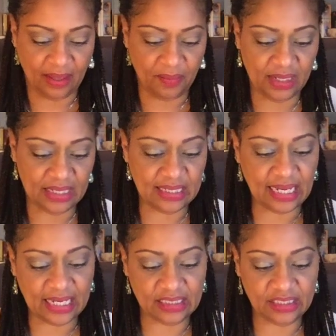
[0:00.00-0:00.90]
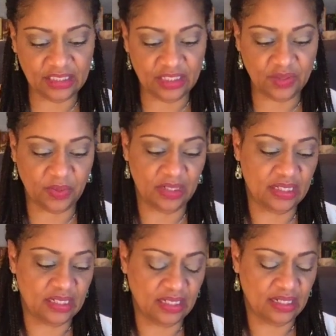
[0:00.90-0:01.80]
But it's like she just wants
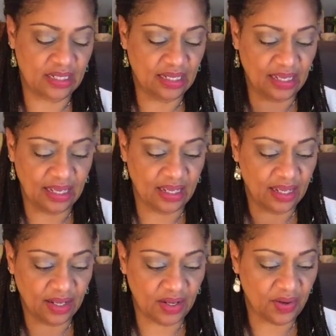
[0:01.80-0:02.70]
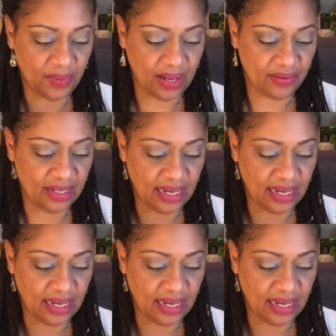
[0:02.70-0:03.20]
to go out and